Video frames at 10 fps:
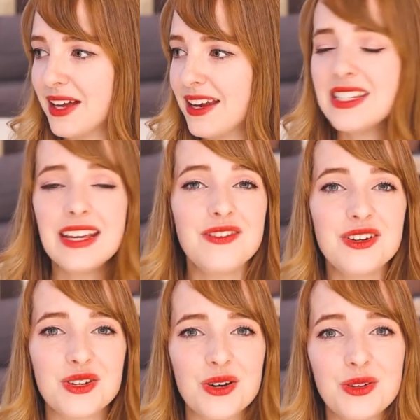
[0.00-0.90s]
but the
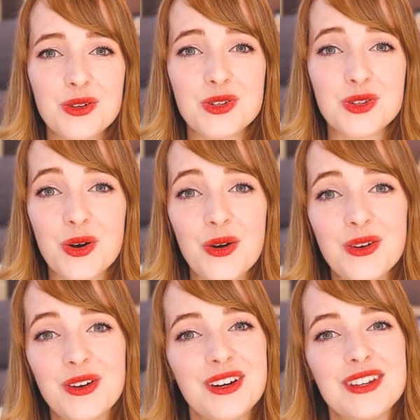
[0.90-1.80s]
TV show looks
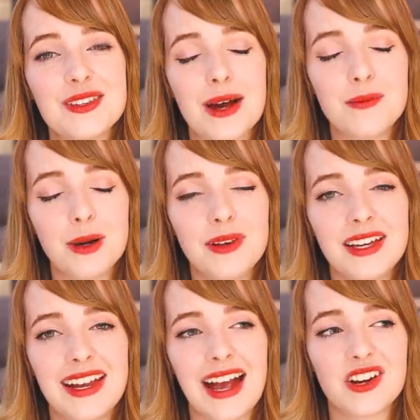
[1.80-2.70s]
so good, so I'm probably
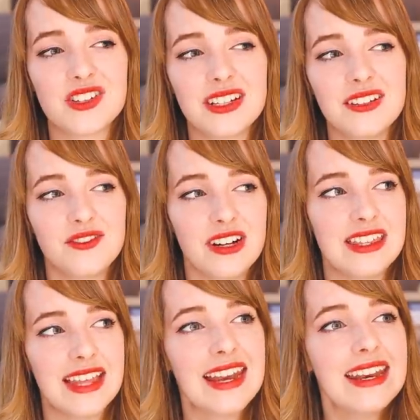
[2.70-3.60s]
gonna actually
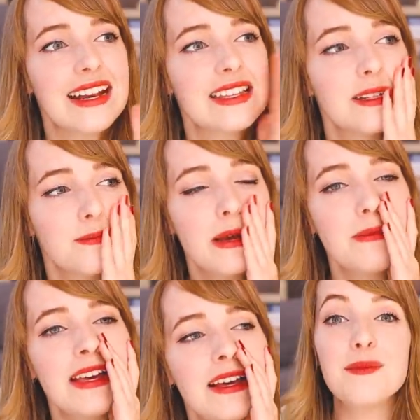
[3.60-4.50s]
read that next, maybe.